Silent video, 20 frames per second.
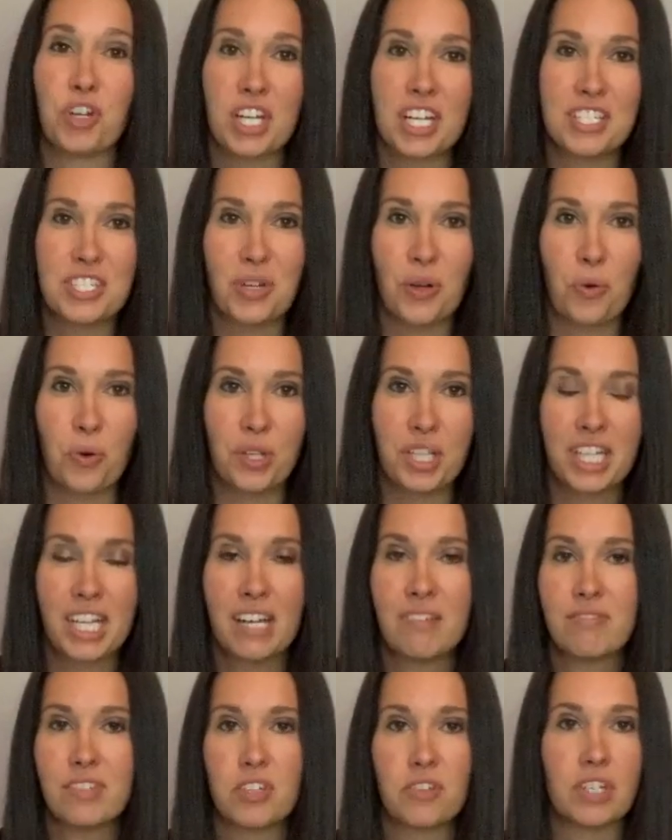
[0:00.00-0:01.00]
kids are old
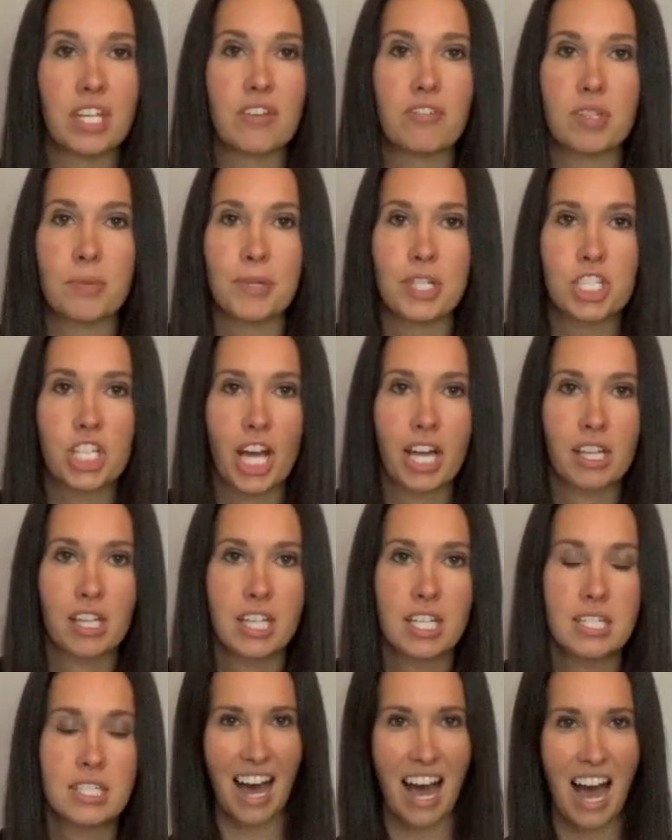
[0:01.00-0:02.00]
enough, you can give them a
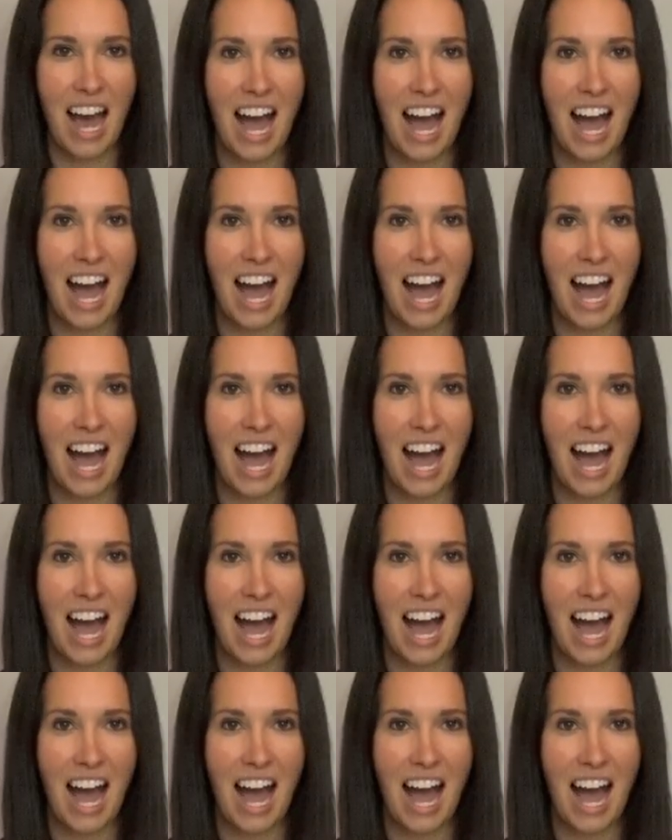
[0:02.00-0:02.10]
checklist.